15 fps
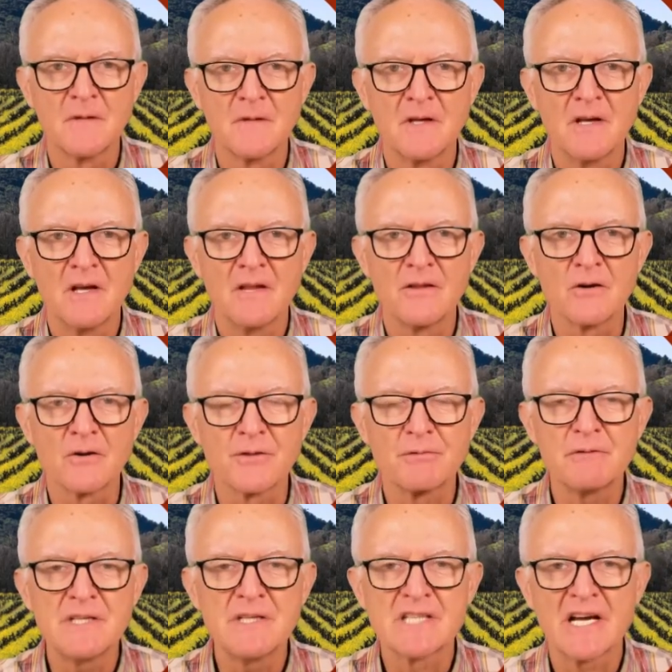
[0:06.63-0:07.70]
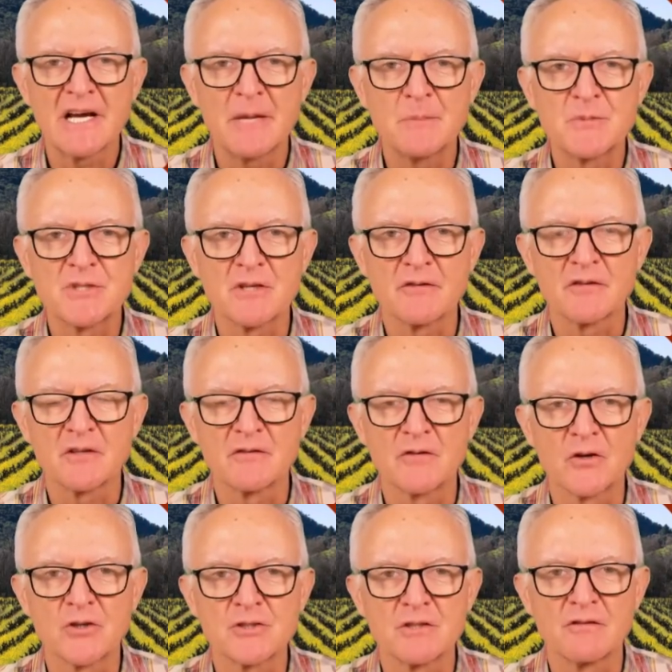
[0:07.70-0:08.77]
There are three types of
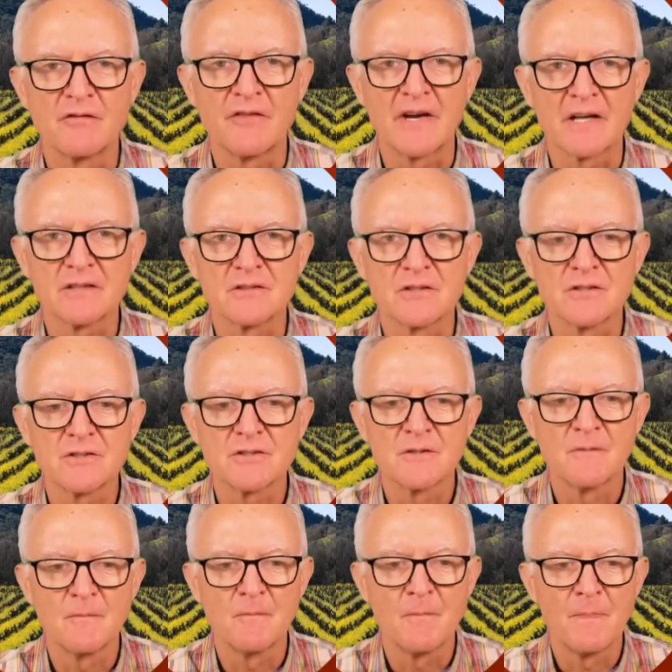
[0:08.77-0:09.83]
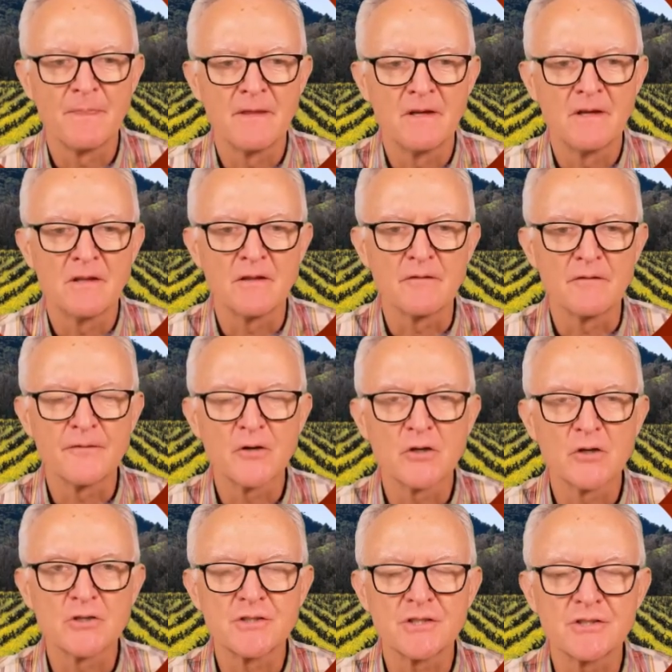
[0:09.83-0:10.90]
conversion factors. The
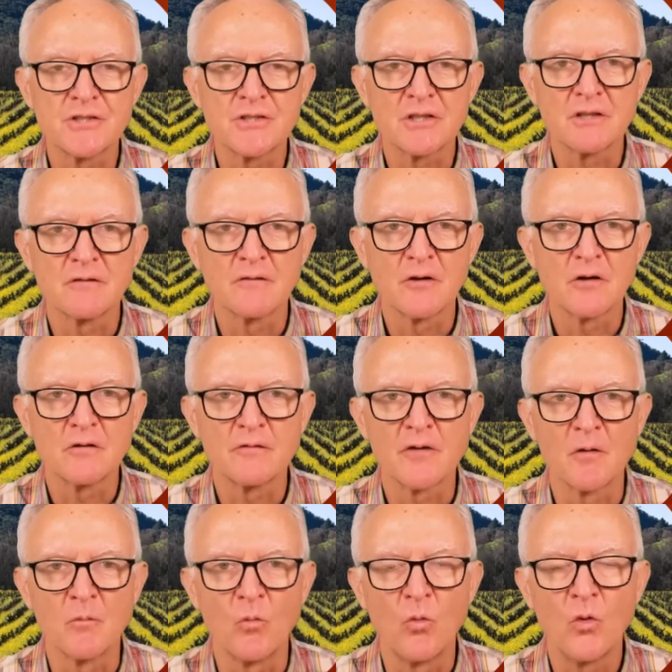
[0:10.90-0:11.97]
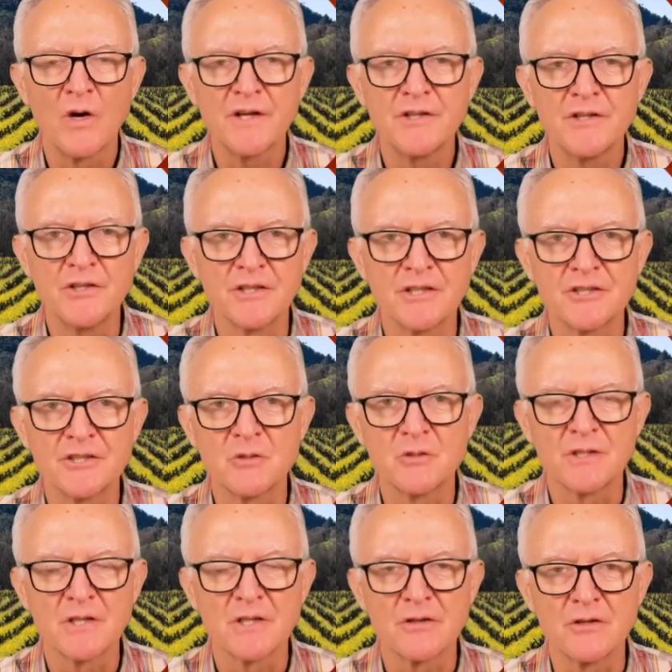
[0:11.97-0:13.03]
first is to convert from one unit to
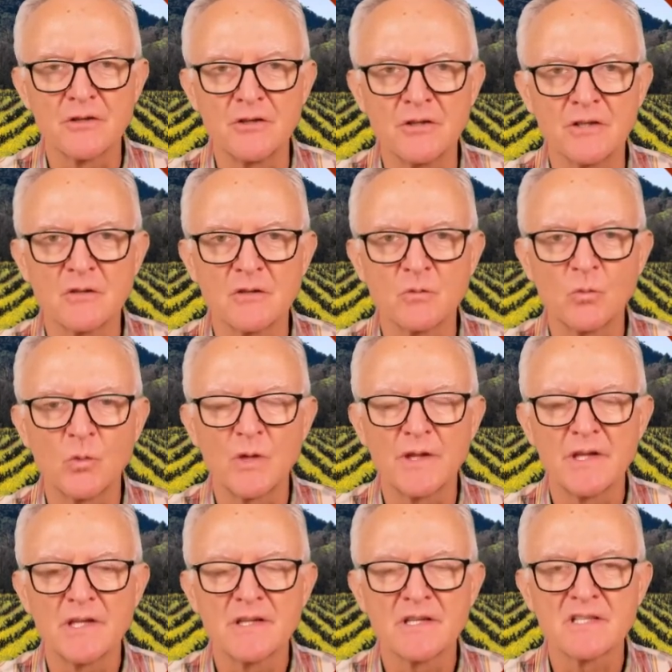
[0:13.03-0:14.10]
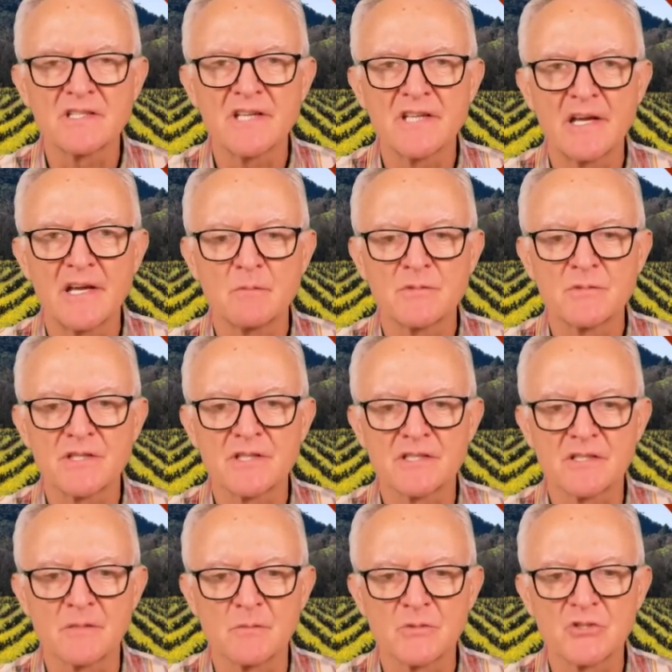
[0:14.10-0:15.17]
another unit within the same
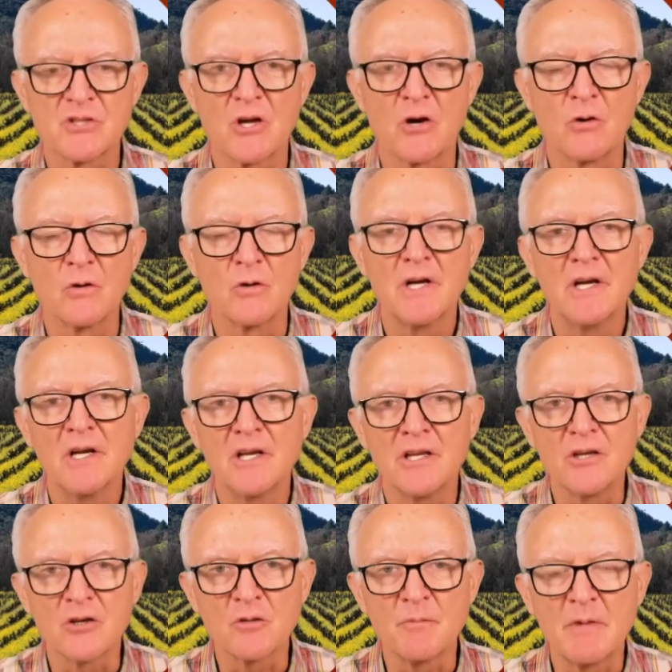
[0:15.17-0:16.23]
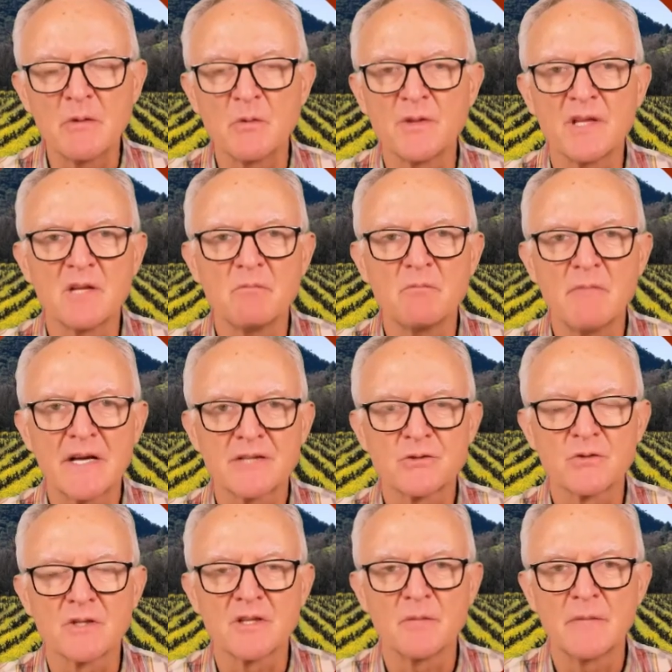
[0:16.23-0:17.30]
system. So you could be within
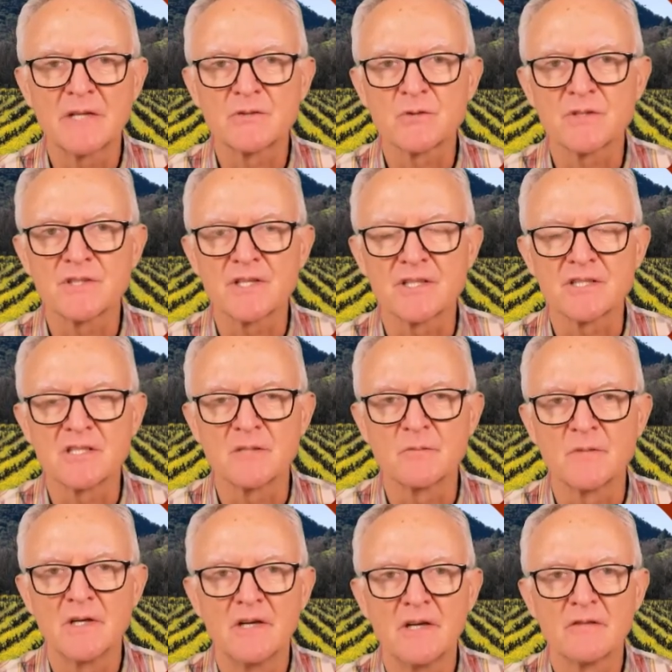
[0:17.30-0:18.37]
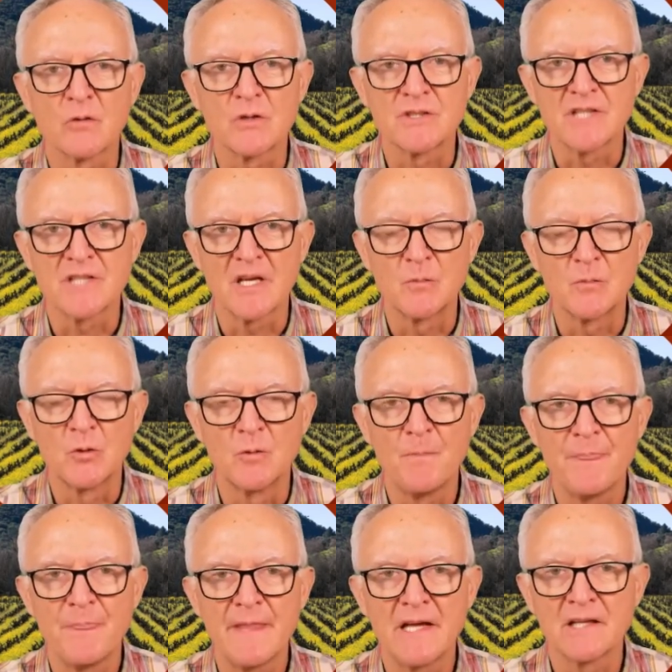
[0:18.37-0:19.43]
the metric system, for example,
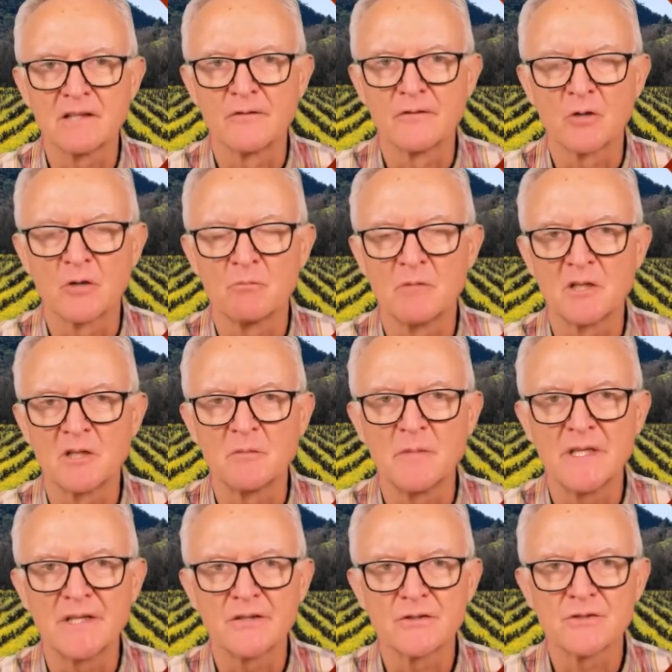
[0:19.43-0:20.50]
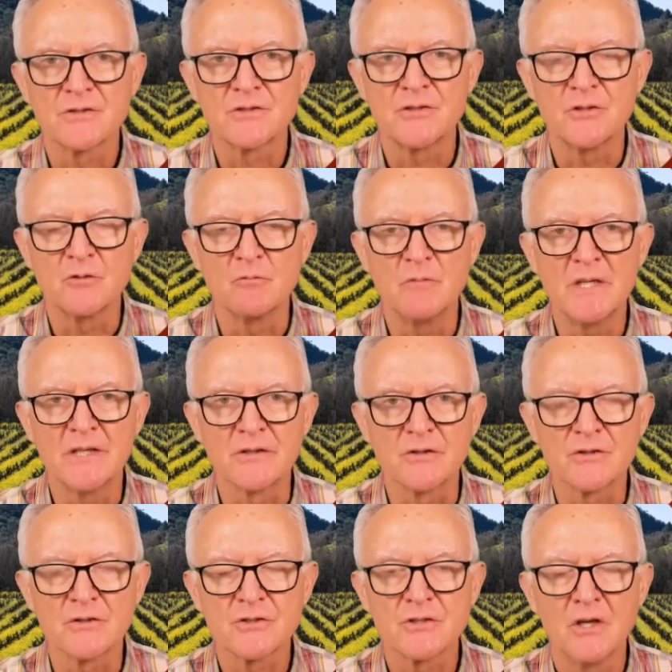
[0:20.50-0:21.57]
and convert millimeters to
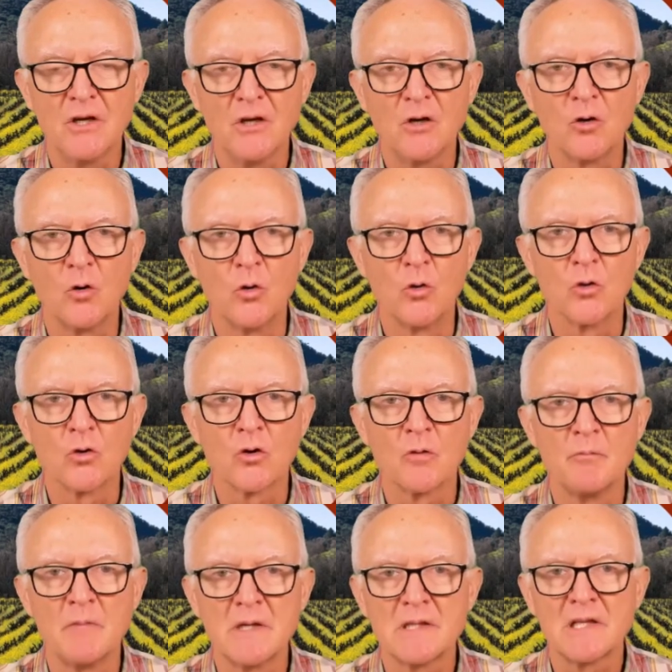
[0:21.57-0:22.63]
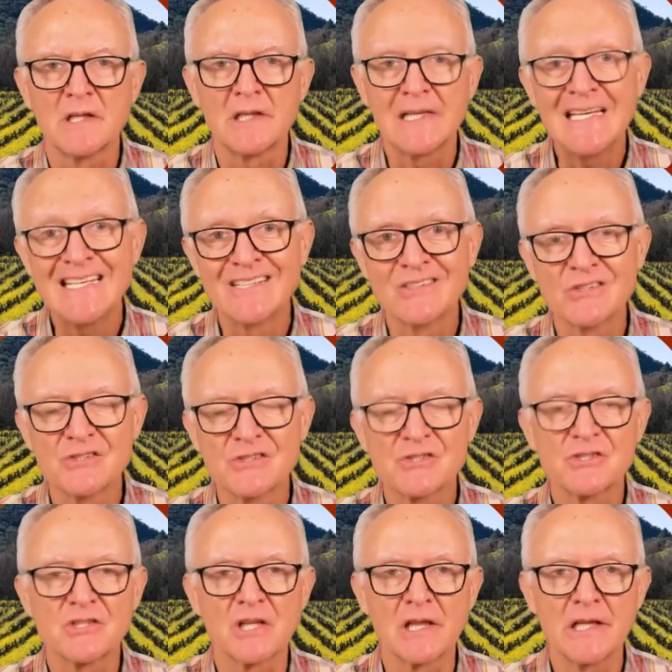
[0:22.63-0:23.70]
meters or milliliters
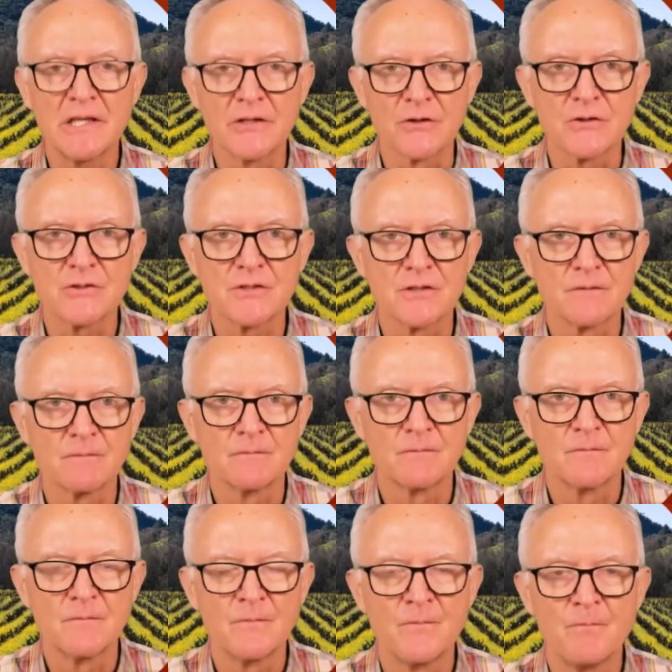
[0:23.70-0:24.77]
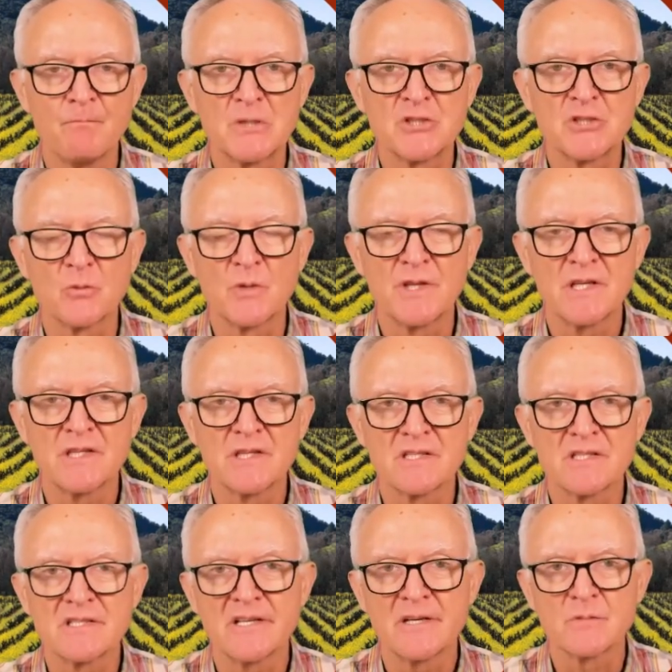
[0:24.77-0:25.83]
to liters, but you're within the
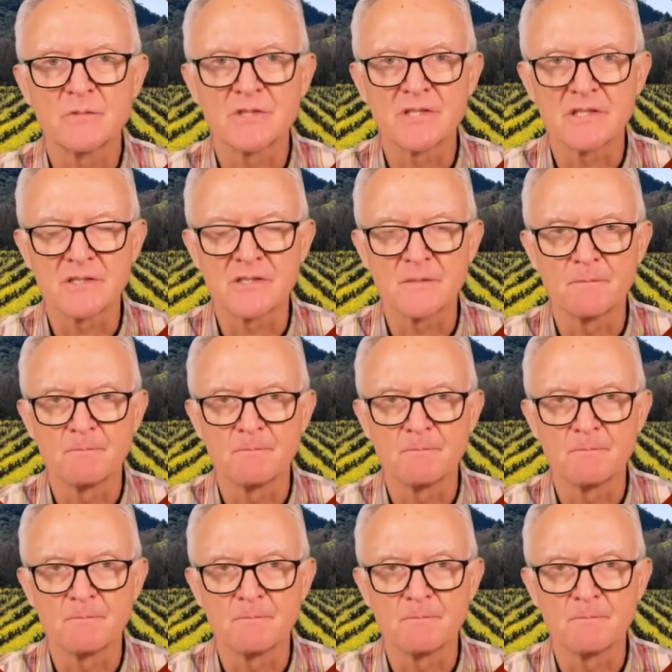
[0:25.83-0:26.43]
same system.